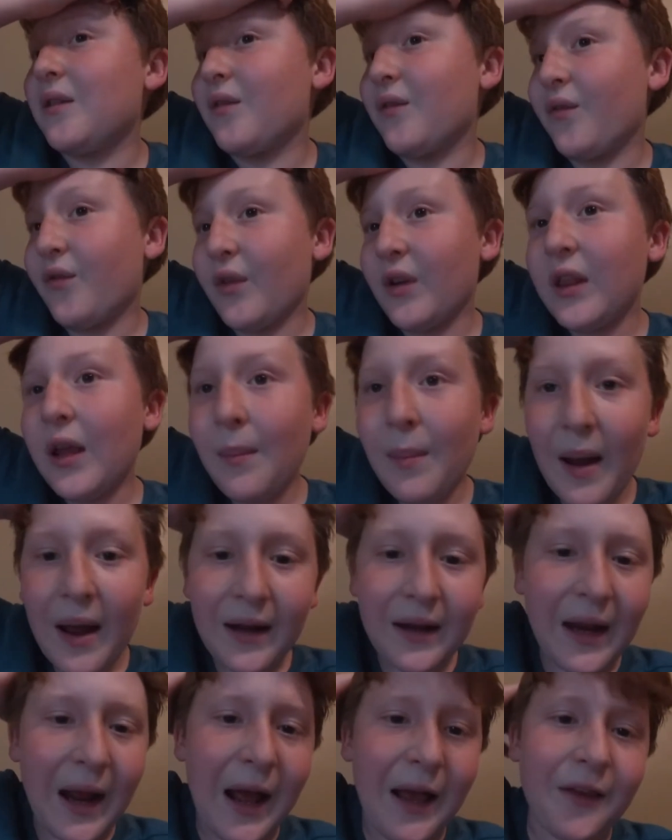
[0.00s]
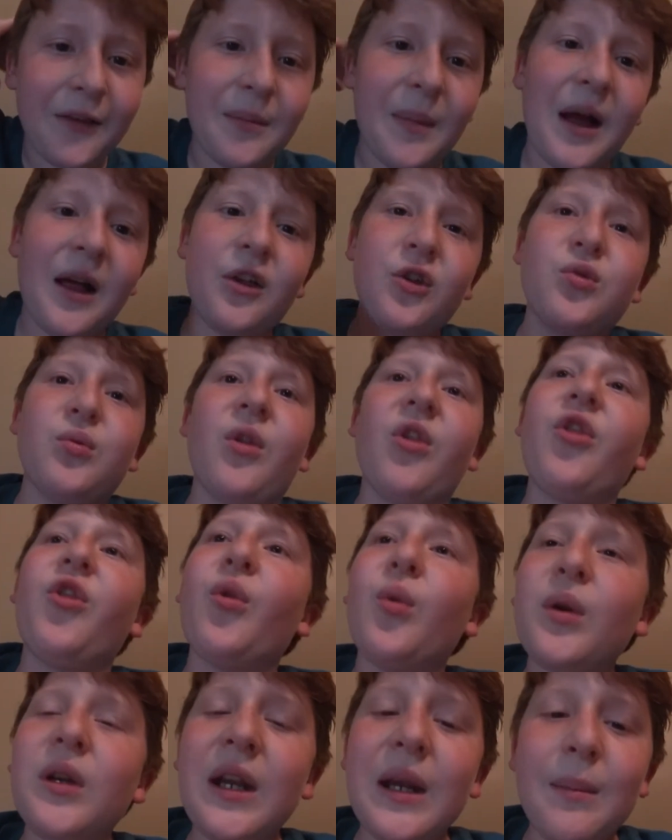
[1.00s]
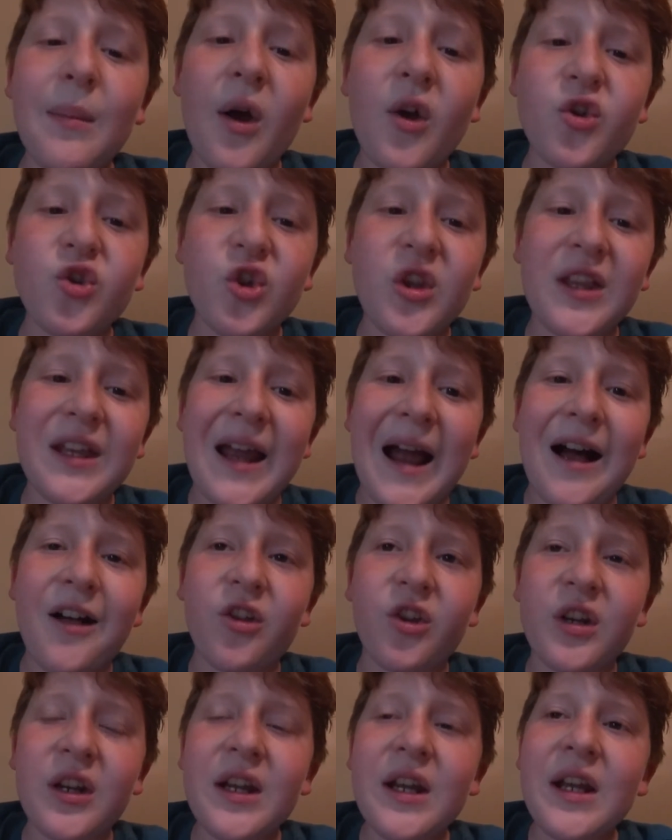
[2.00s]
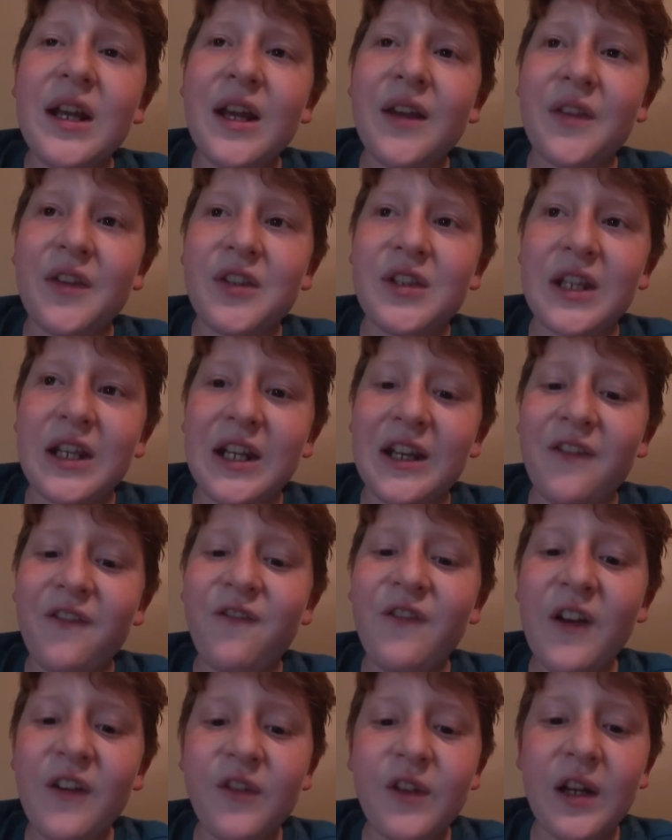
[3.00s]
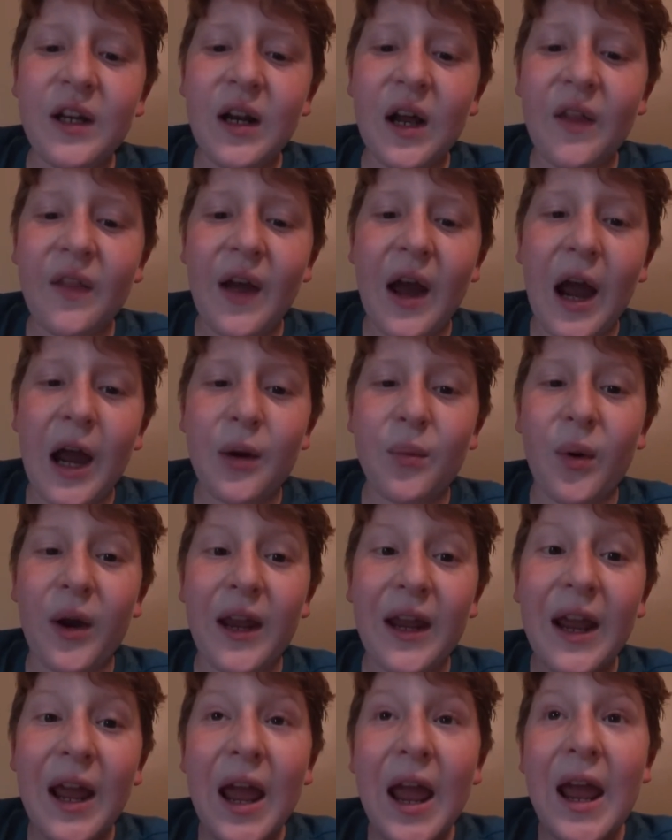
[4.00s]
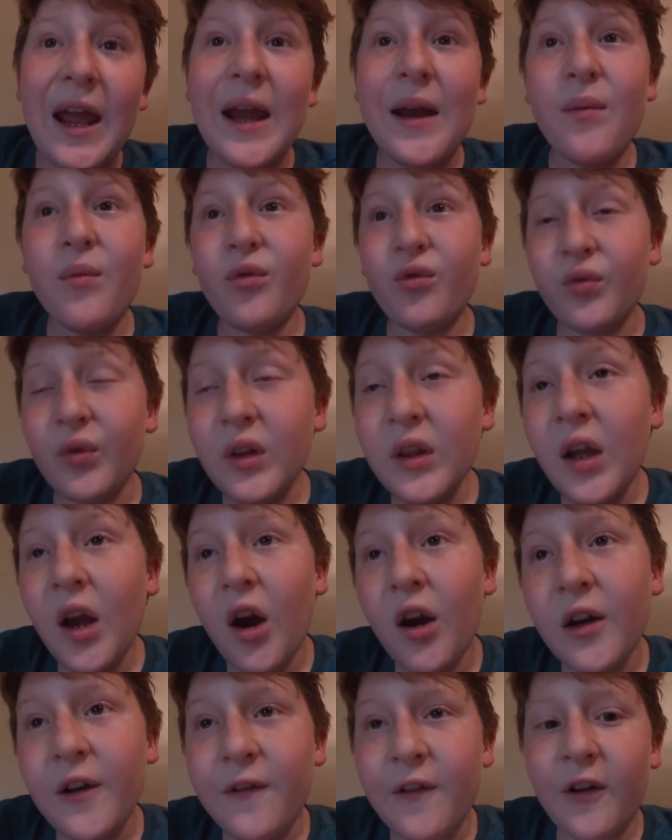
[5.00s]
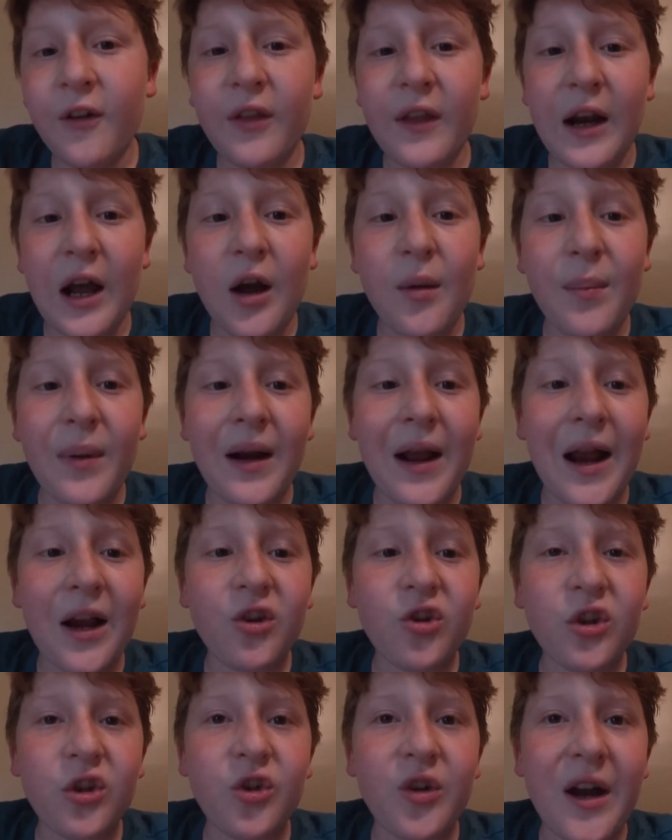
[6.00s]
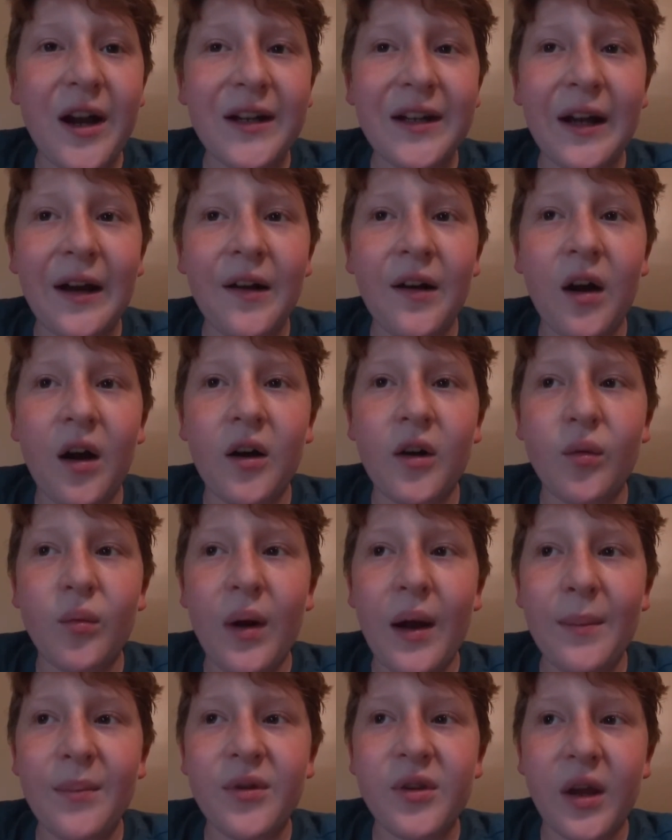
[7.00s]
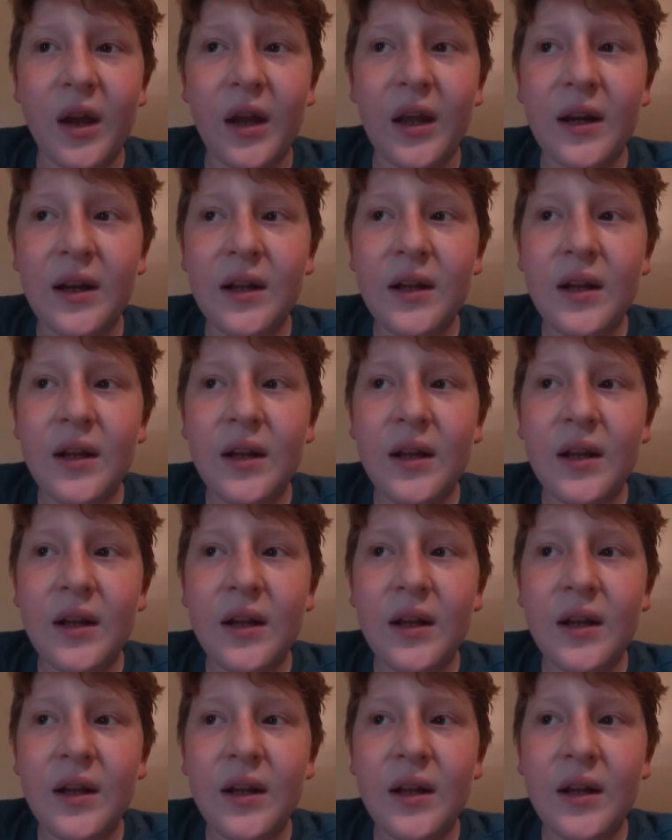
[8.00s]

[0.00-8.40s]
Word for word: really bad gas mileage with 13 miles to the gallon in the city, 15 on the highway. It was really hard to figure that out, but I actually tracked down on a website